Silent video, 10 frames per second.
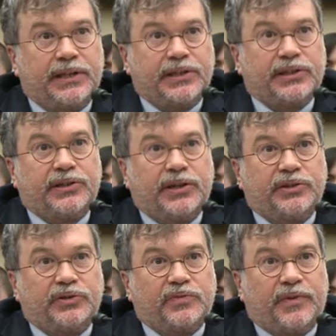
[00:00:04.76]
This is an
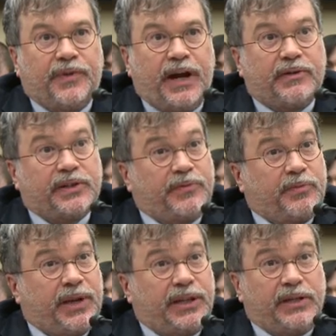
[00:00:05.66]
unusual virus. For
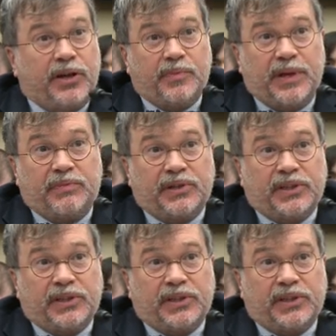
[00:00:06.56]
many young people